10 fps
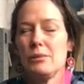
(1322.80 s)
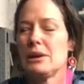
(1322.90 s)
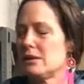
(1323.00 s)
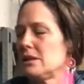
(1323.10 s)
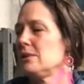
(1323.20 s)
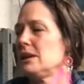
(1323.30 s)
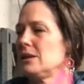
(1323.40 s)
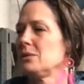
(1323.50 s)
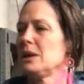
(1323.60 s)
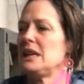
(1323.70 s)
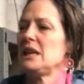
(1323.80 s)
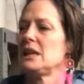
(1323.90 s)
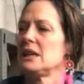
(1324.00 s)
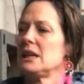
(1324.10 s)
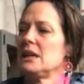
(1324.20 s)
we could do it in a week.
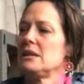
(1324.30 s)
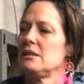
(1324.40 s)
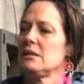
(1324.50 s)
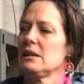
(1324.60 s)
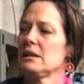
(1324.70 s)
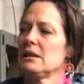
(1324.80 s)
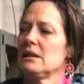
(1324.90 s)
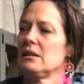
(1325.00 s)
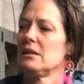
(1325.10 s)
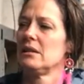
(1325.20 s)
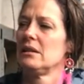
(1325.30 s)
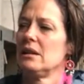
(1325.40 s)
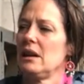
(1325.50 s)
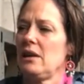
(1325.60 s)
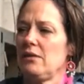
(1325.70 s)
Do you think?
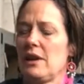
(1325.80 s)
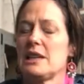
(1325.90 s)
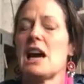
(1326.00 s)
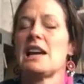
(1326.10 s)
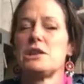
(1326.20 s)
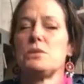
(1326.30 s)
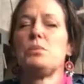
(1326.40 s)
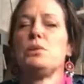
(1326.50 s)
If at a push,